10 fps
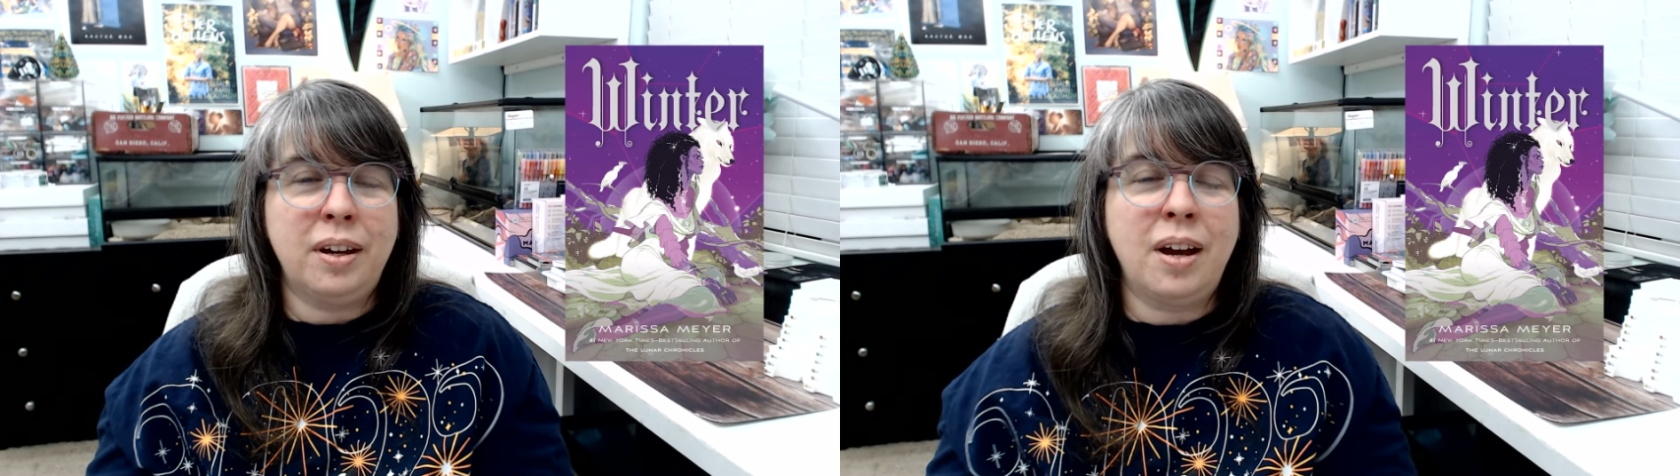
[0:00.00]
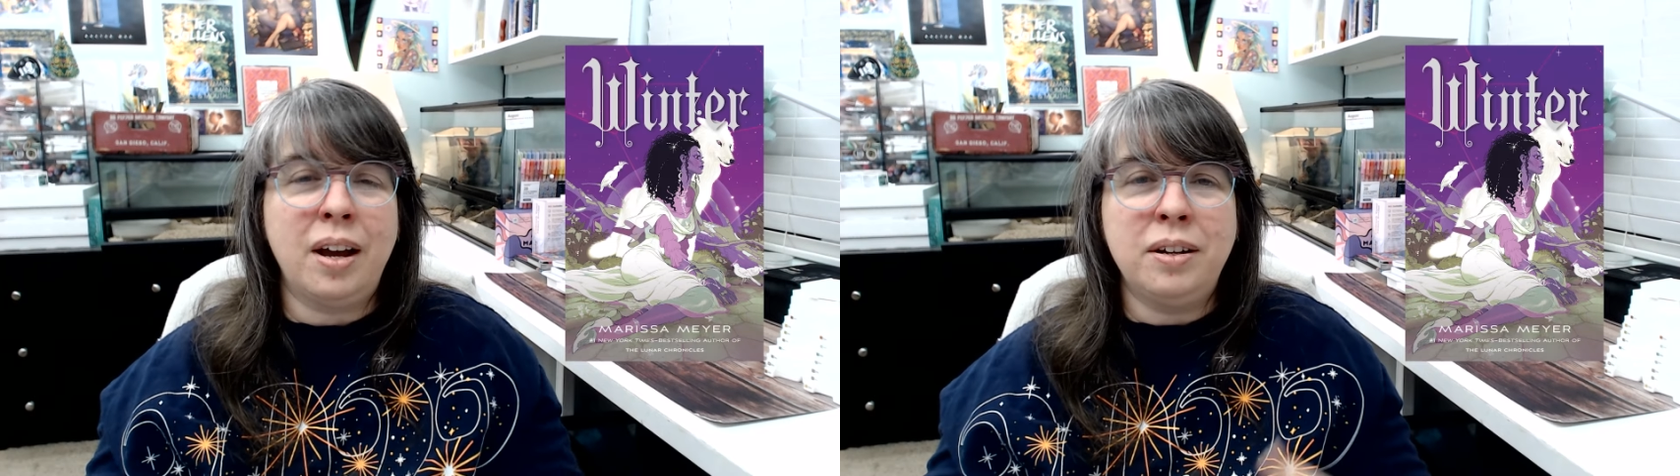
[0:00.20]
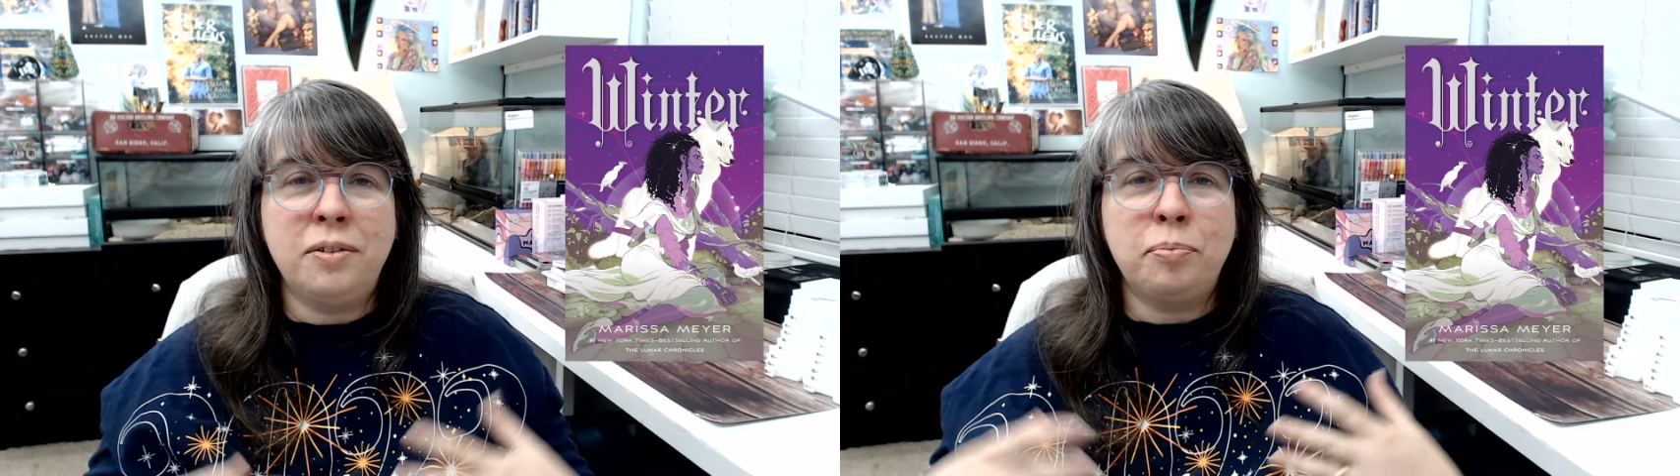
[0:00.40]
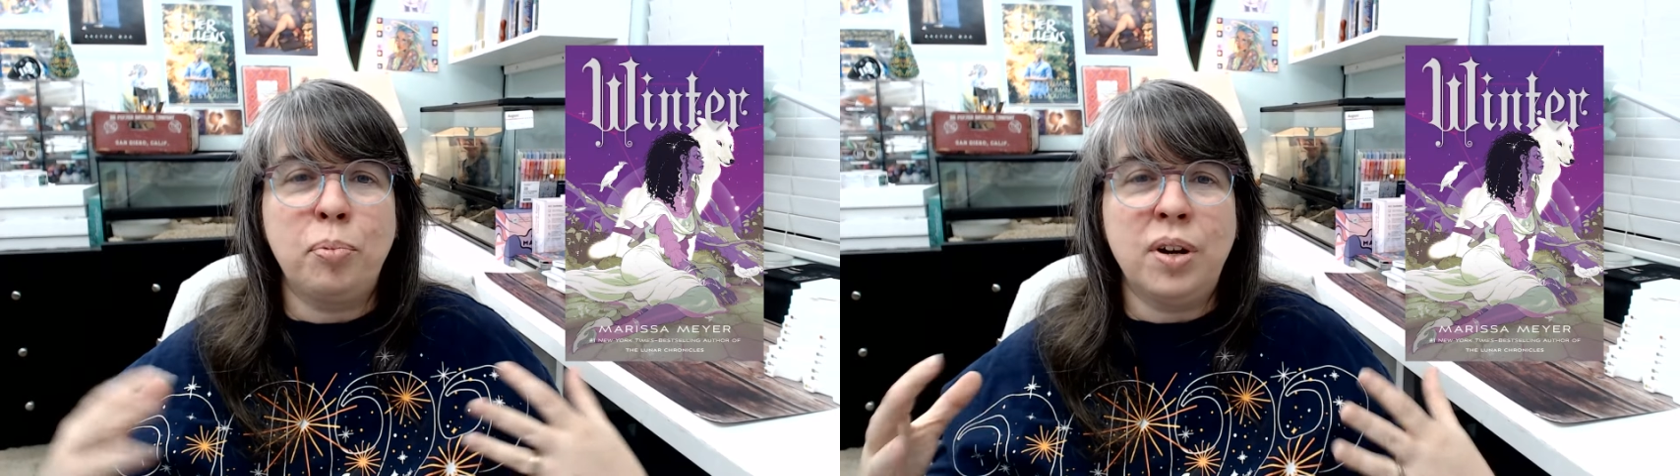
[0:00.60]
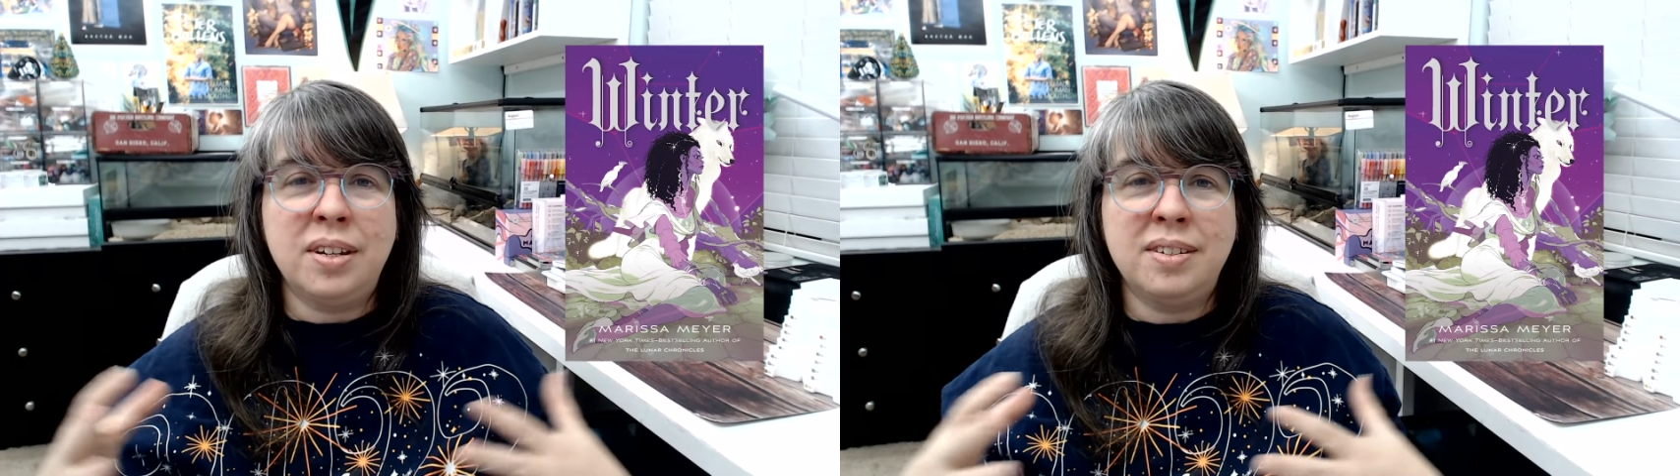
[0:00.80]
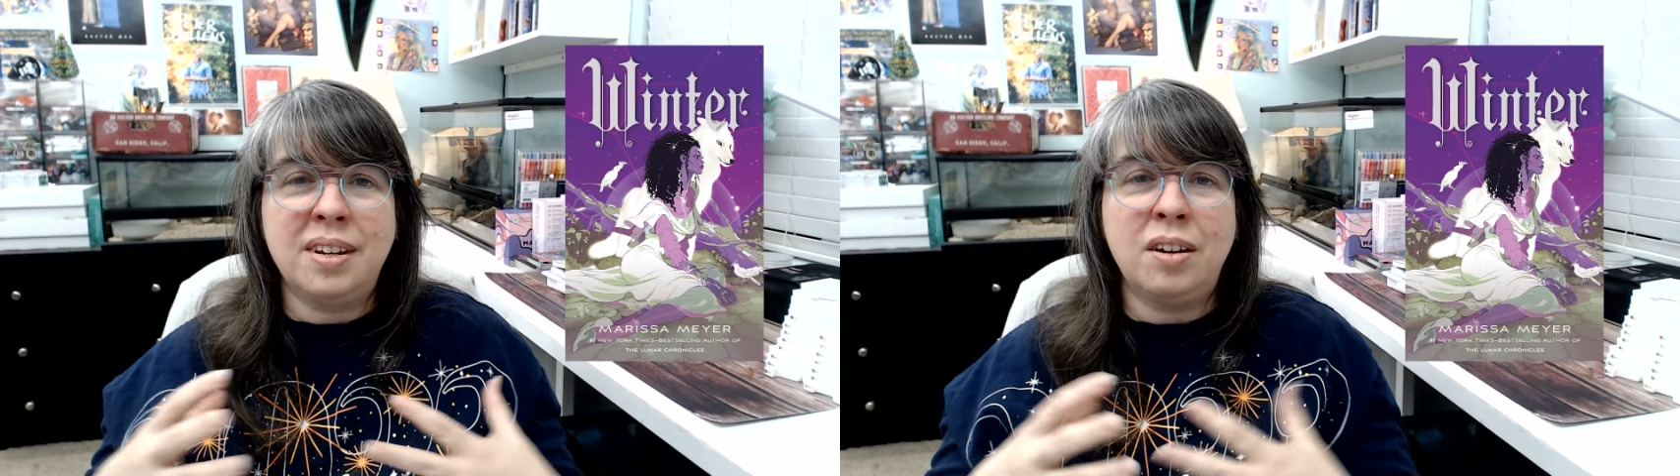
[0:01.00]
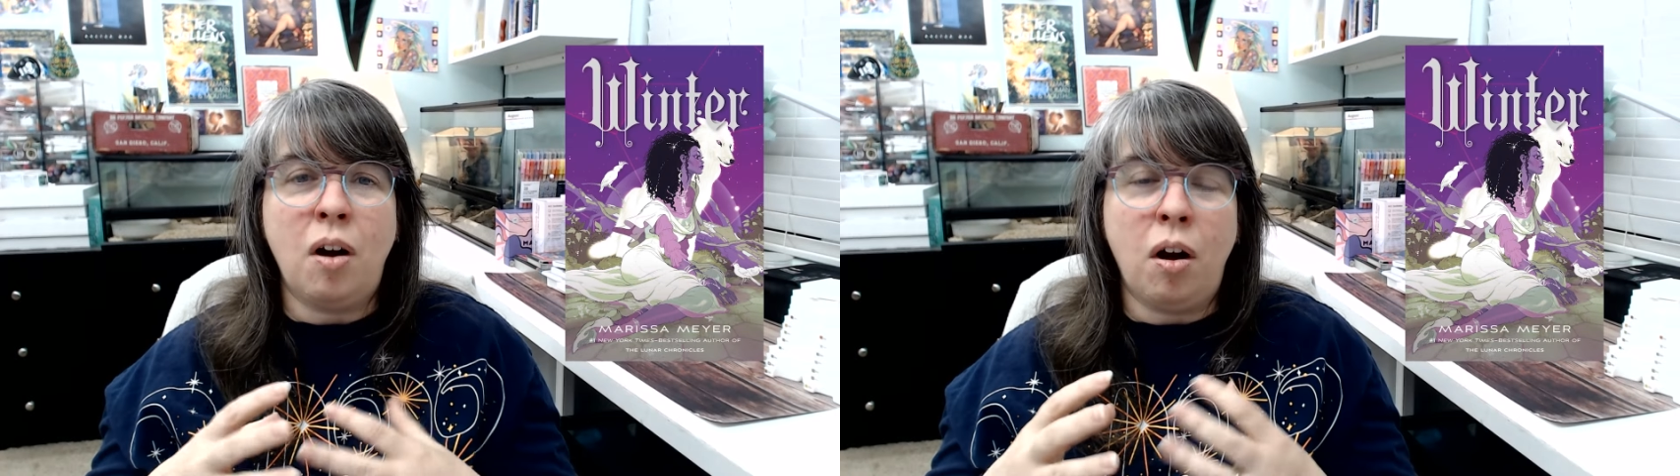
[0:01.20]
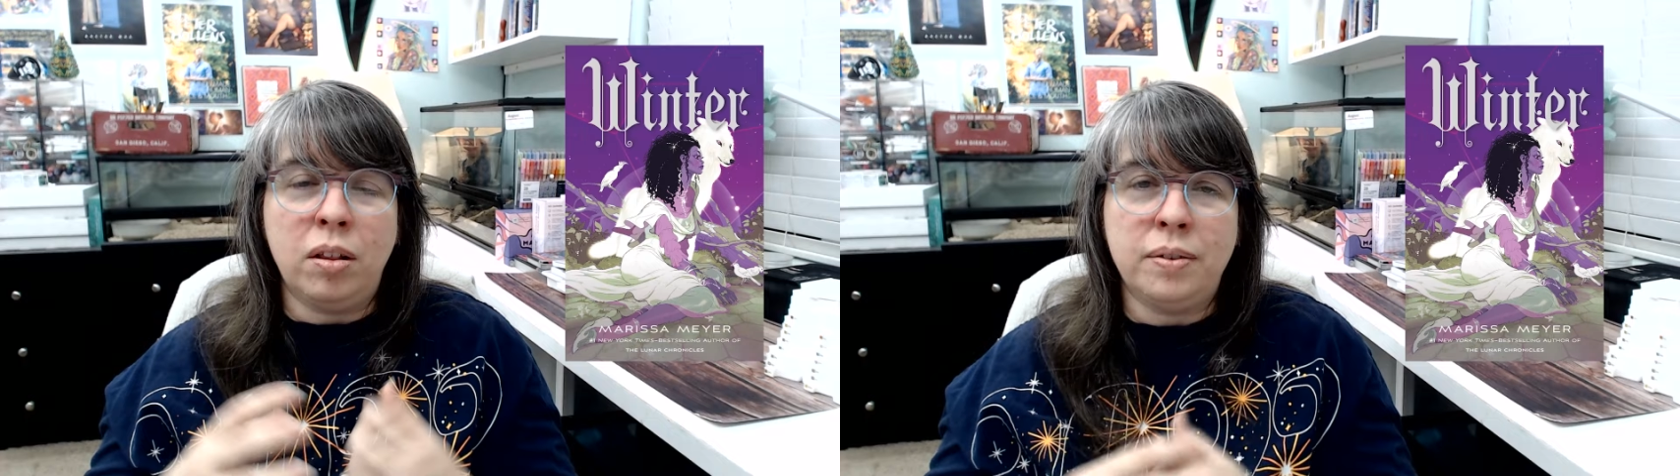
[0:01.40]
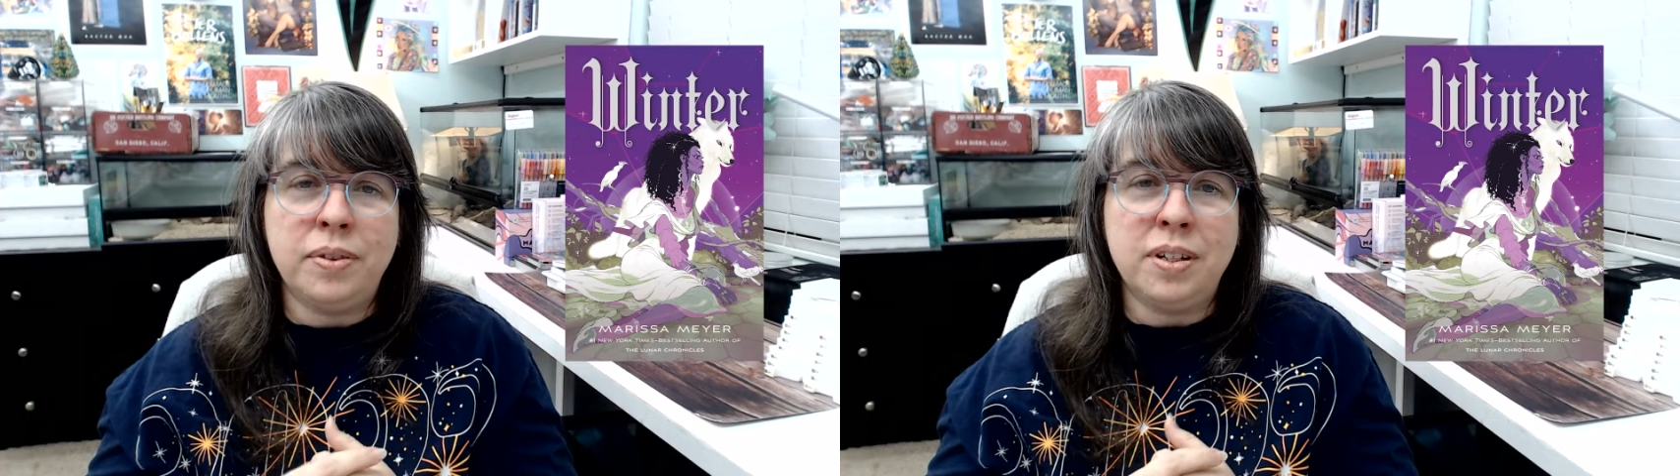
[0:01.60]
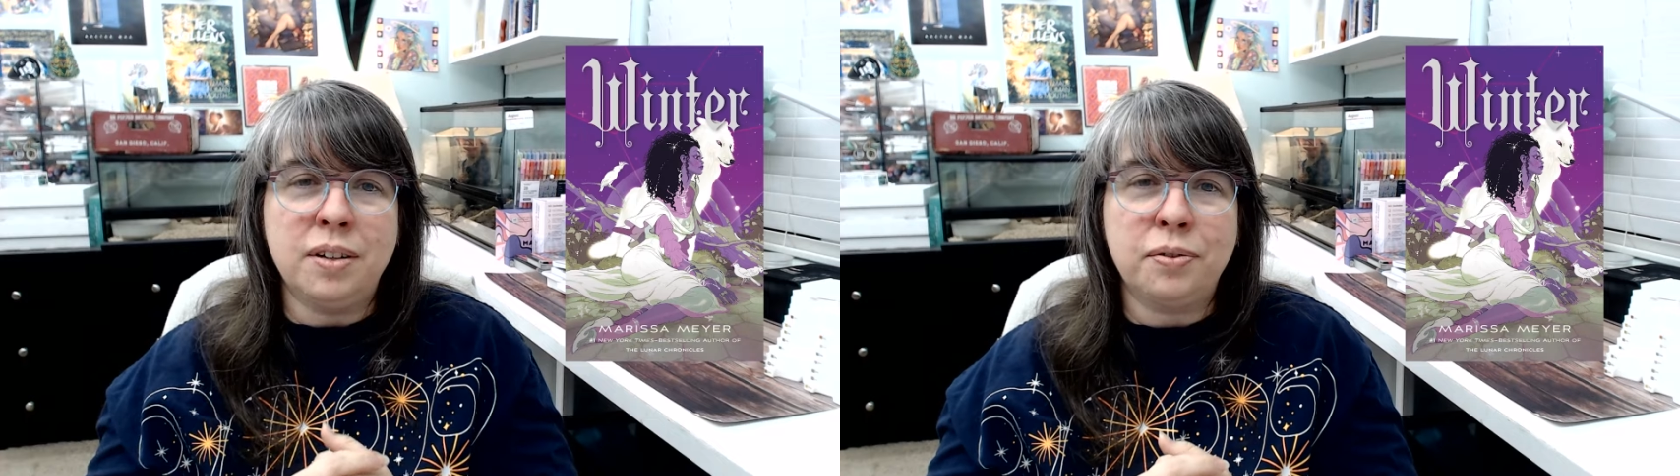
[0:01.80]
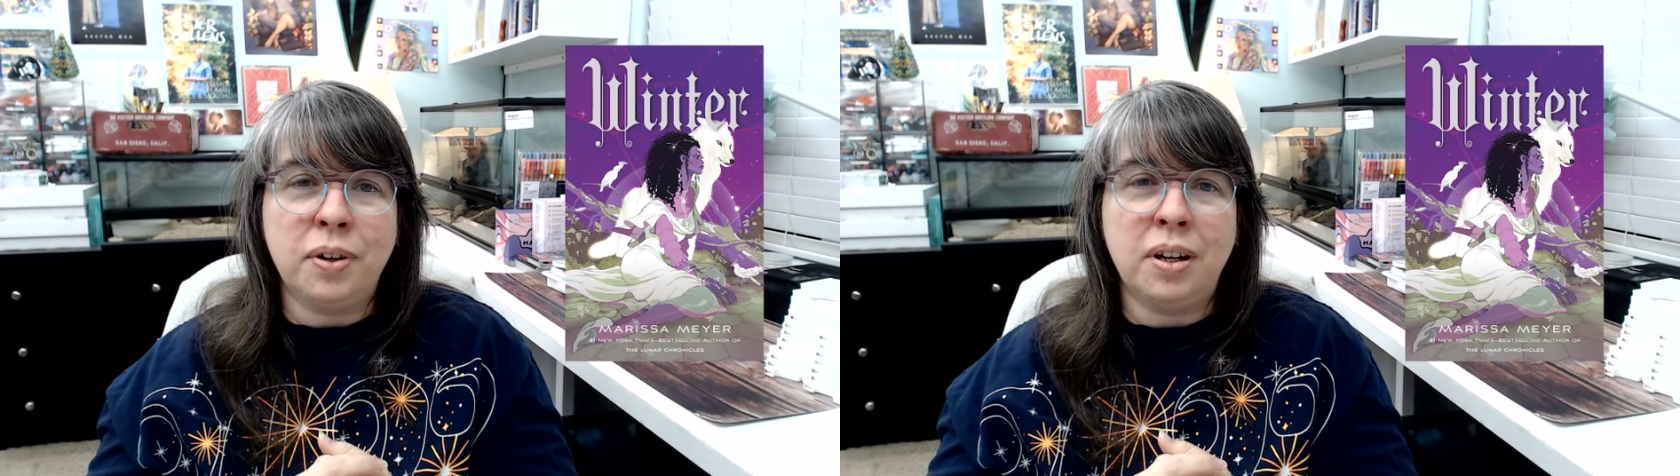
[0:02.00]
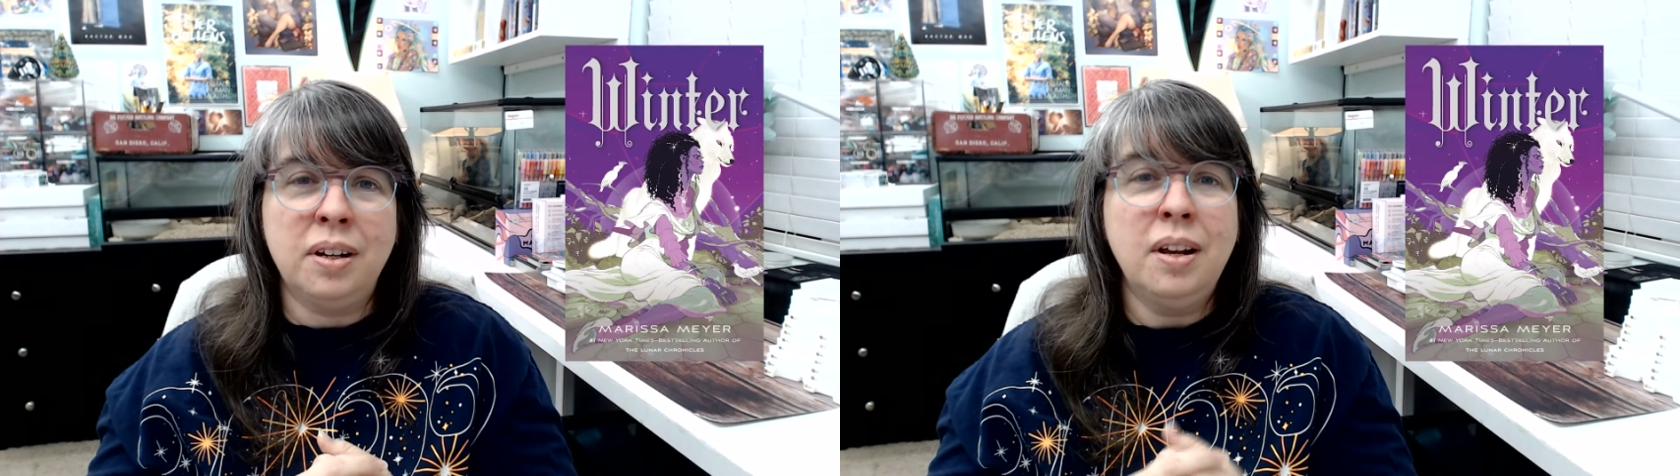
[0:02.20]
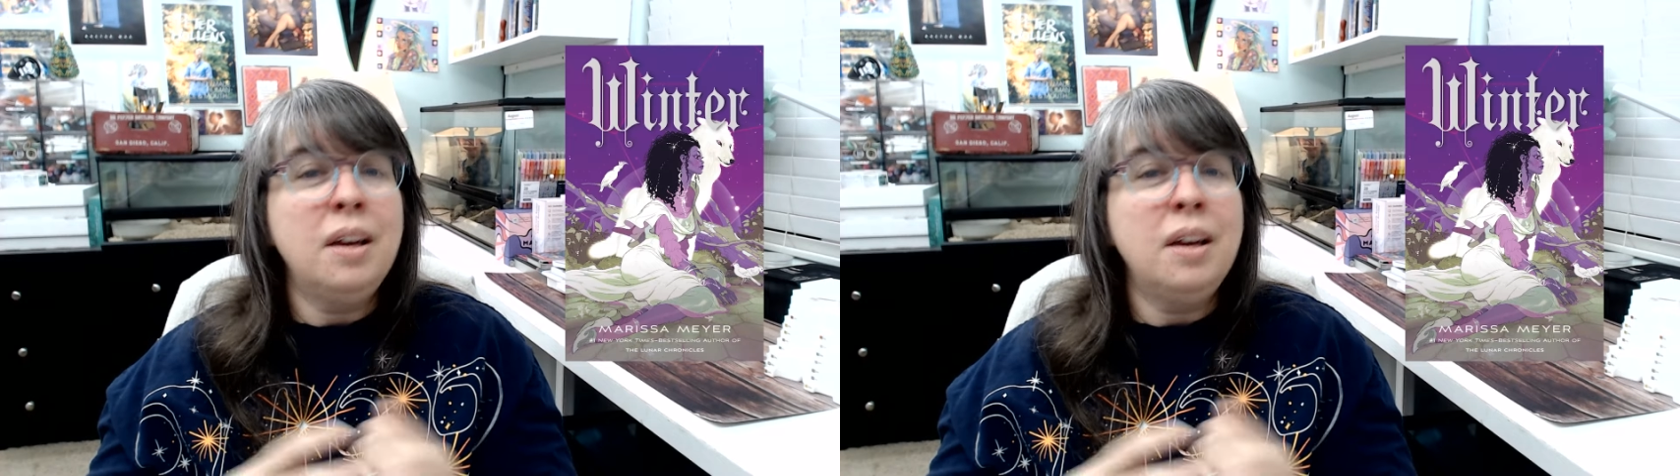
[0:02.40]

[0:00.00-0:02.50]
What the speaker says: kind of brings in all of the different